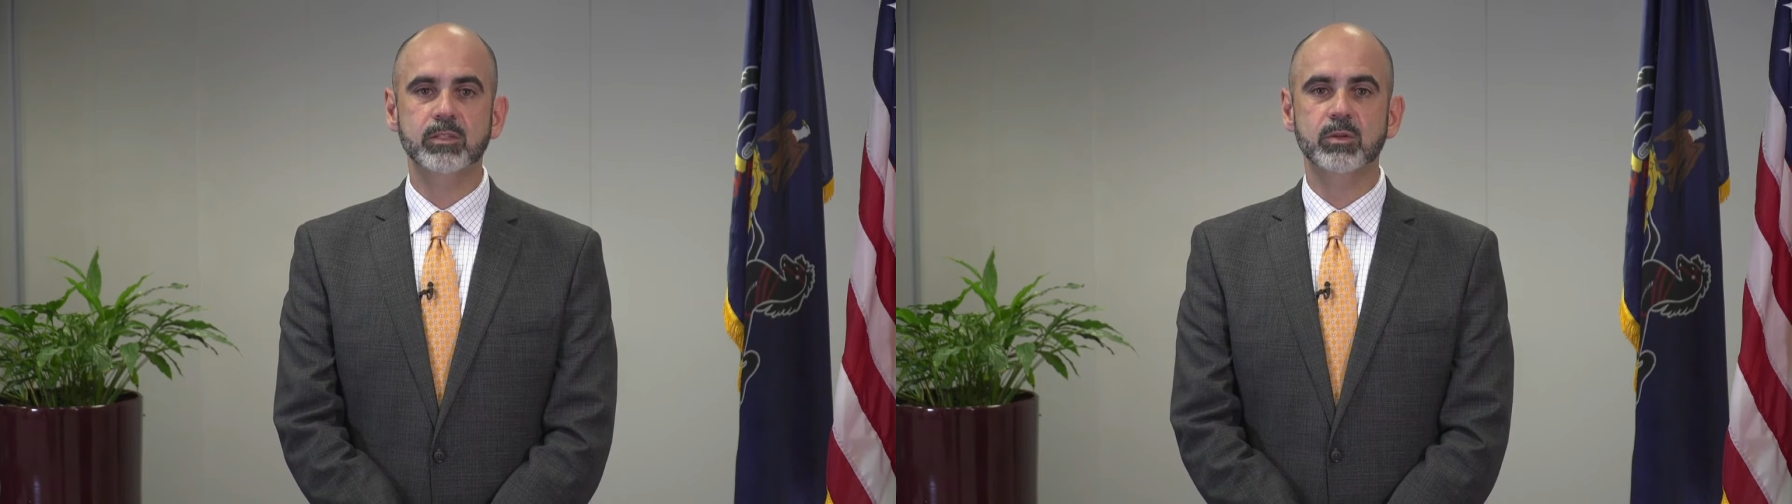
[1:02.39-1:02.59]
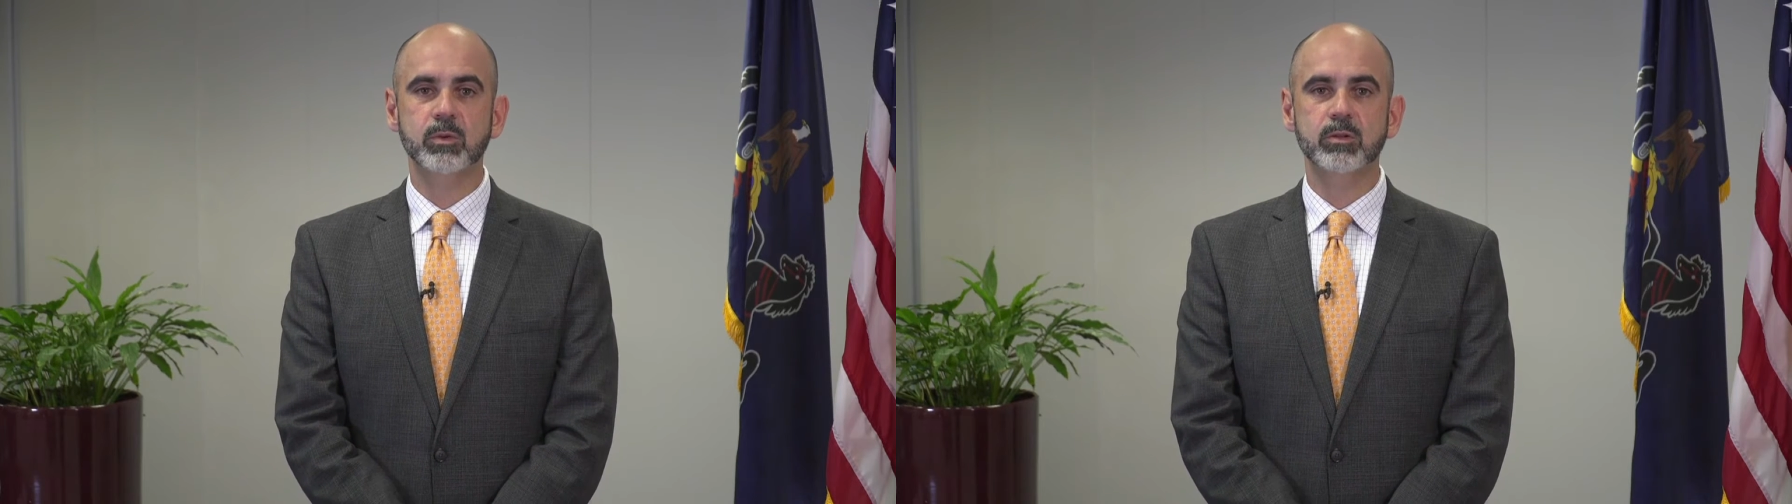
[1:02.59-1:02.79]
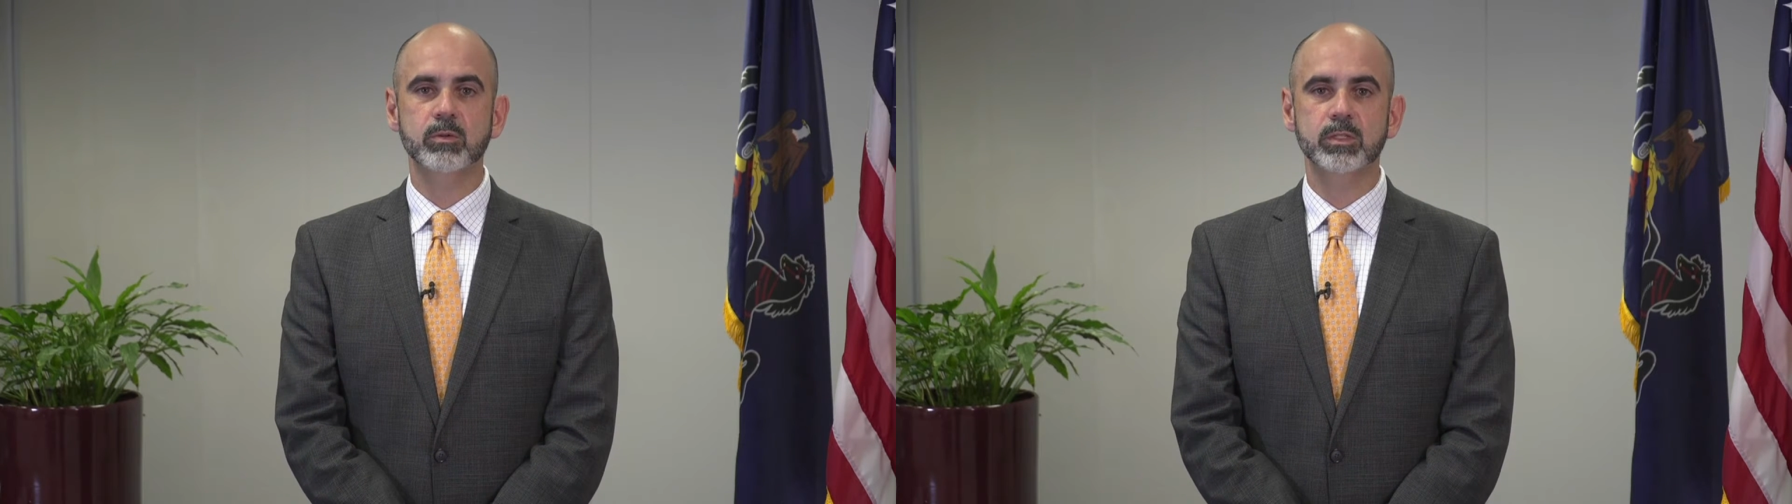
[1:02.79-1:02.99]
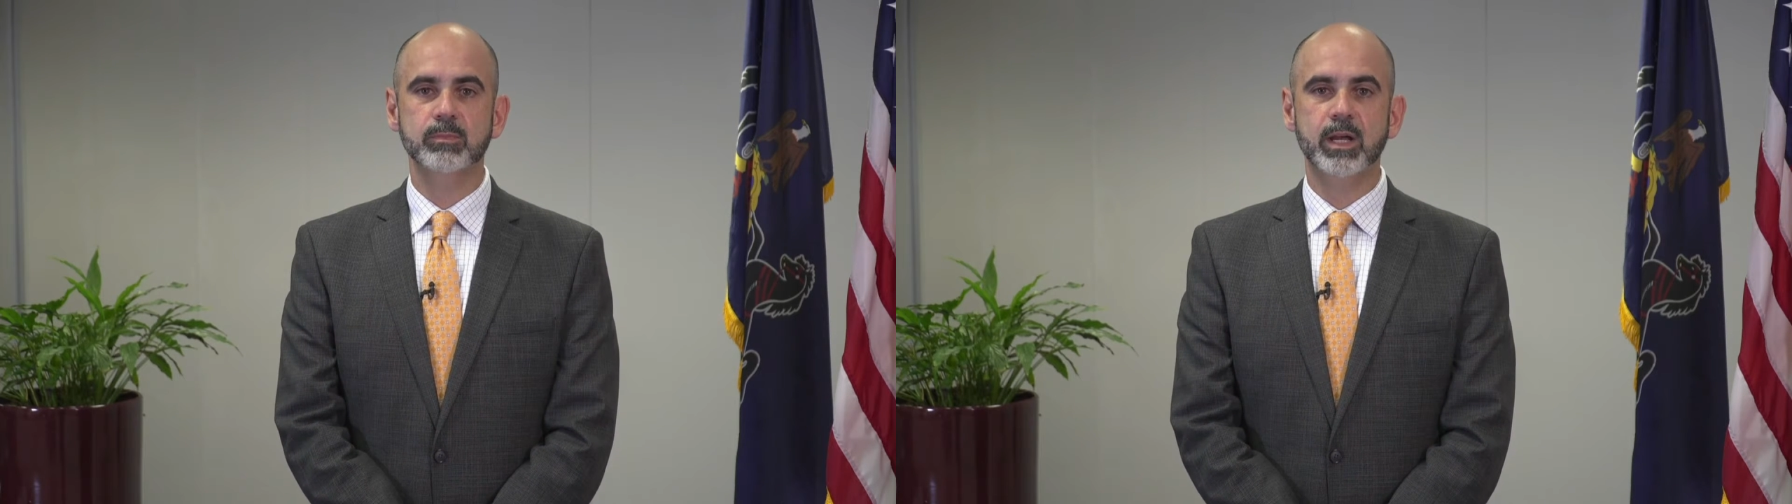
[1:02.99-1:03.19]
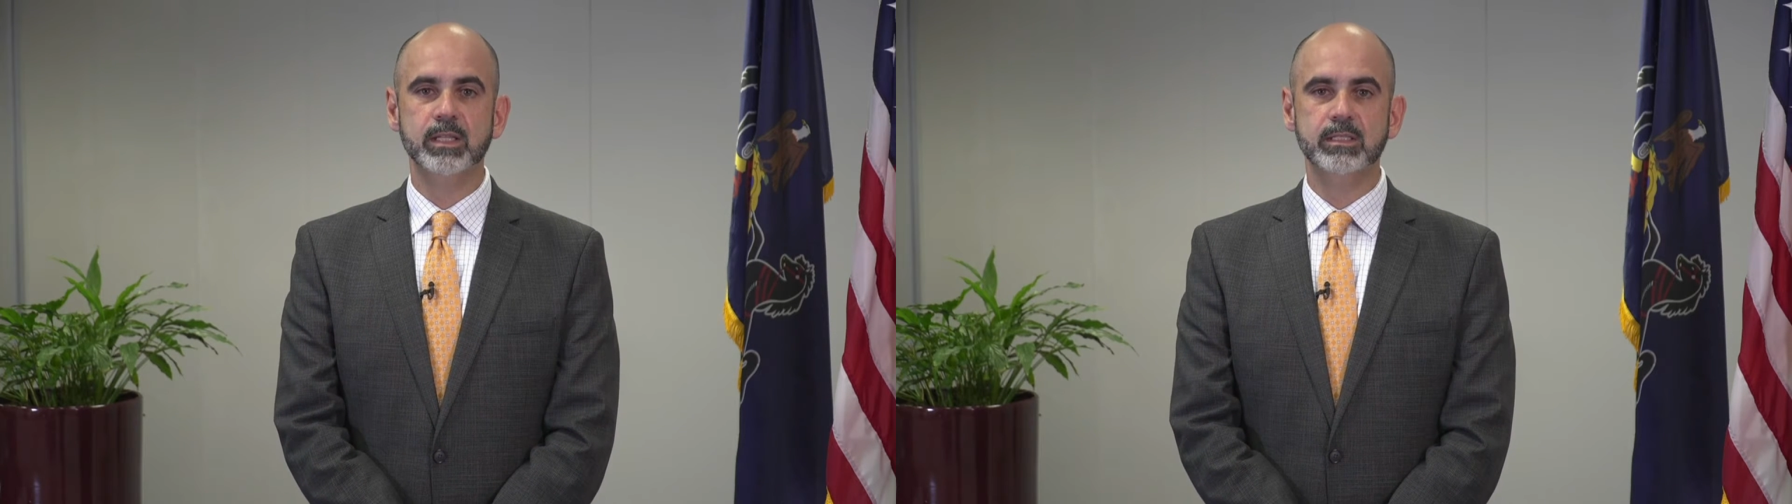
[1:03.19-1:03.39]
Corona
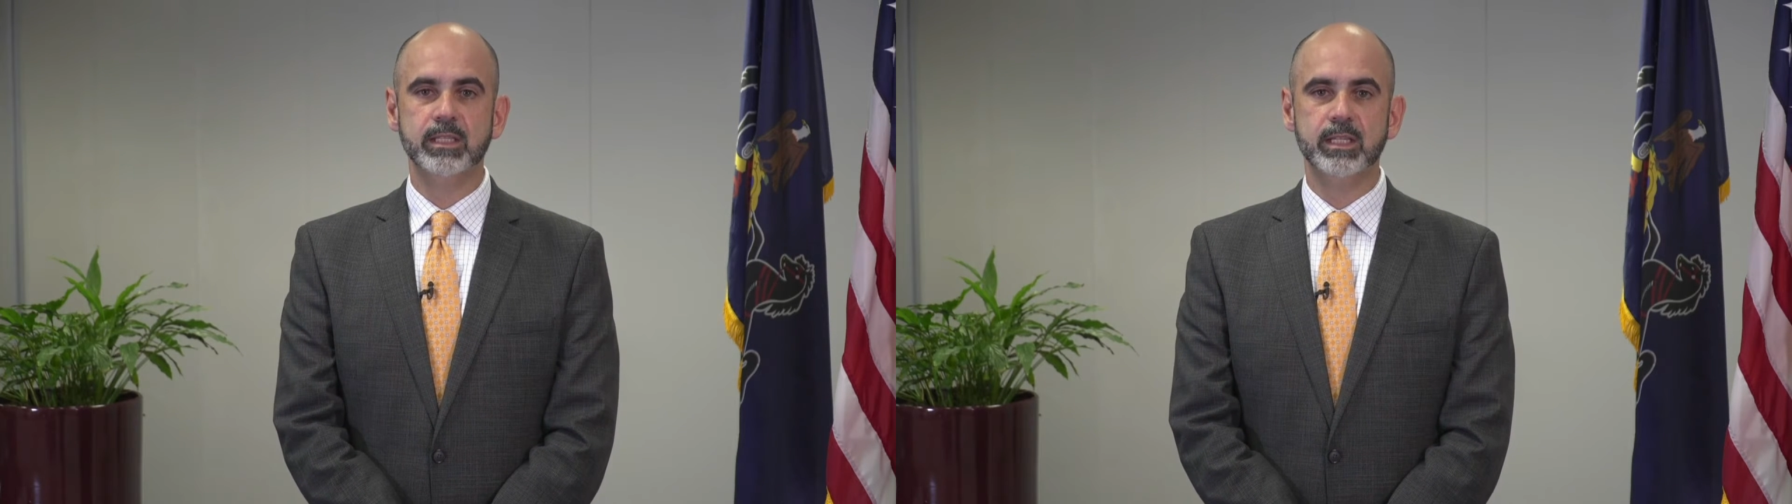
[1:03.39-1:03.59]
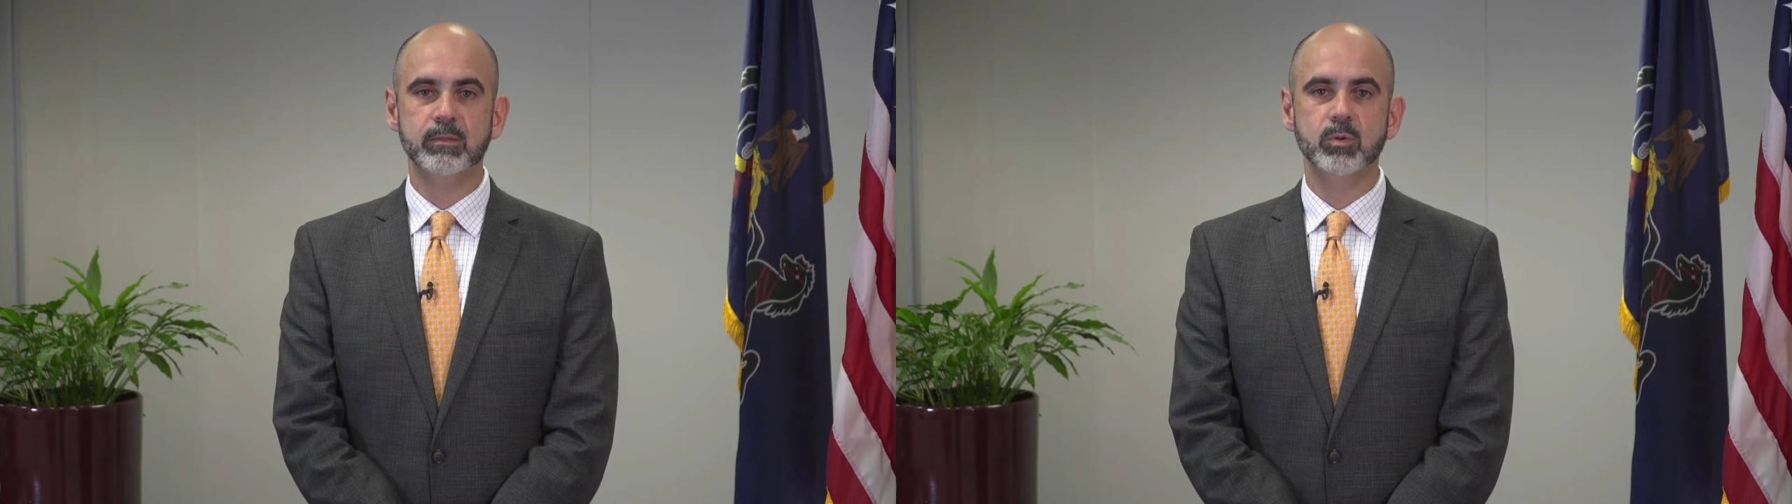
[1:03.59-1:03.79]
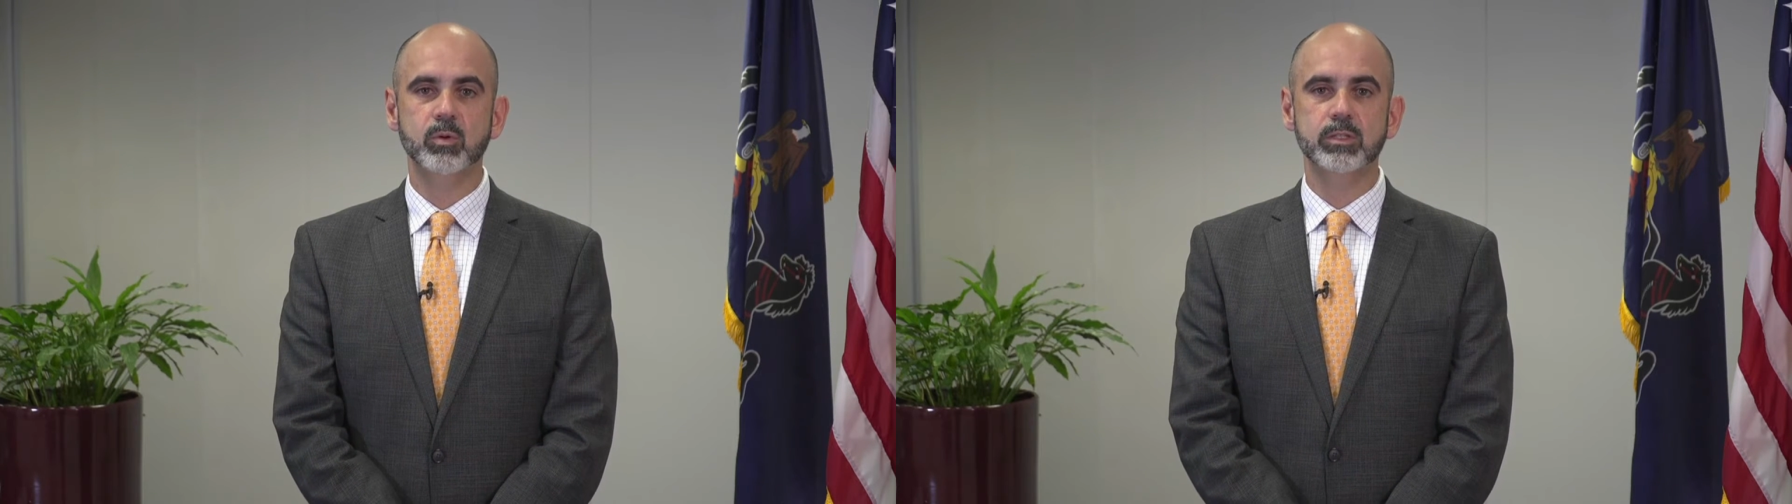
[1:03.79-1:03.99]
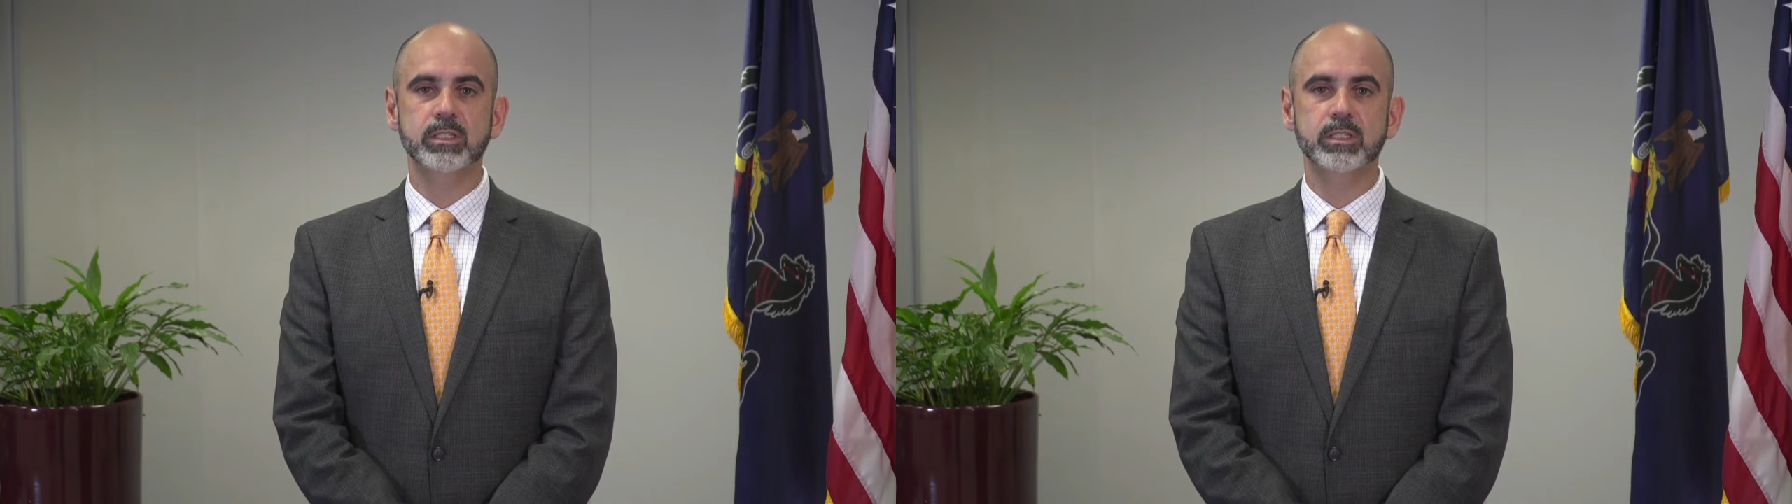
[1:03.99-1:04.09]
Response Team, or